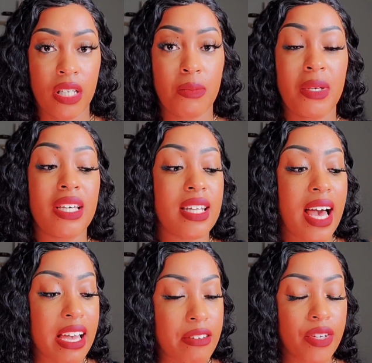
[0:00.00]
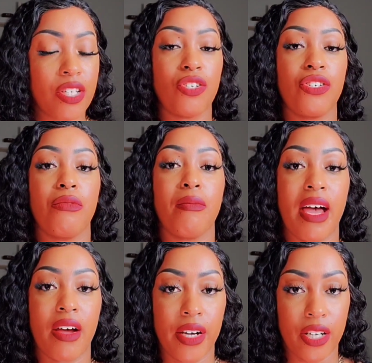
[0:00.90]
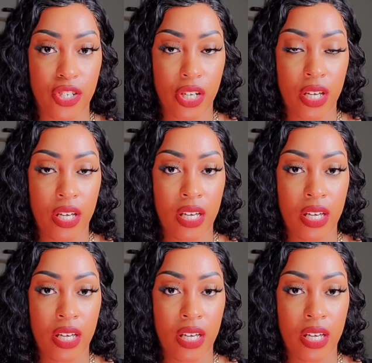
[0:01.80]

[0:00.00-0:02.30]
Speak life into your marriage.